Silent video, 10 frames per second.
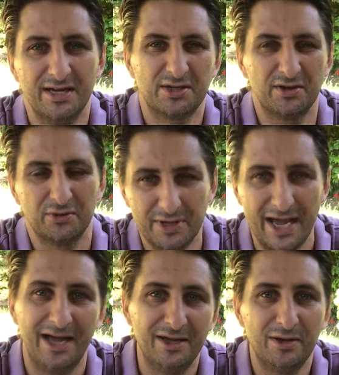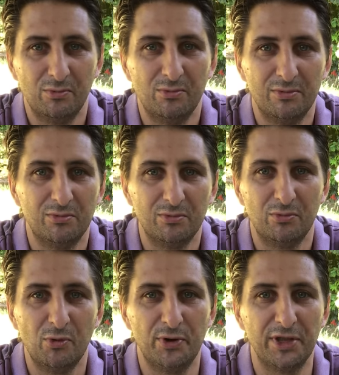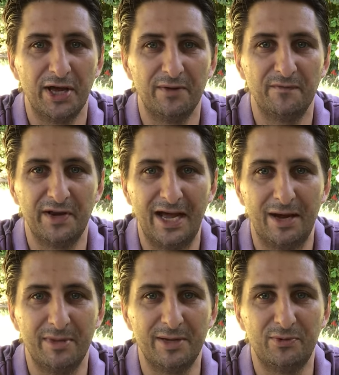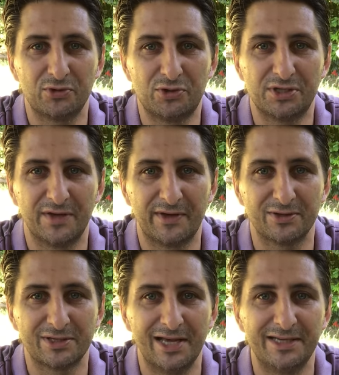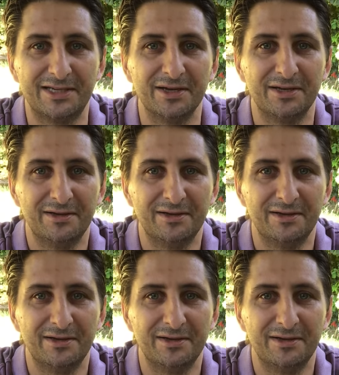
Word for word: So I thought, yeah, we'll put that on for now. Maybe we'll choose something else later.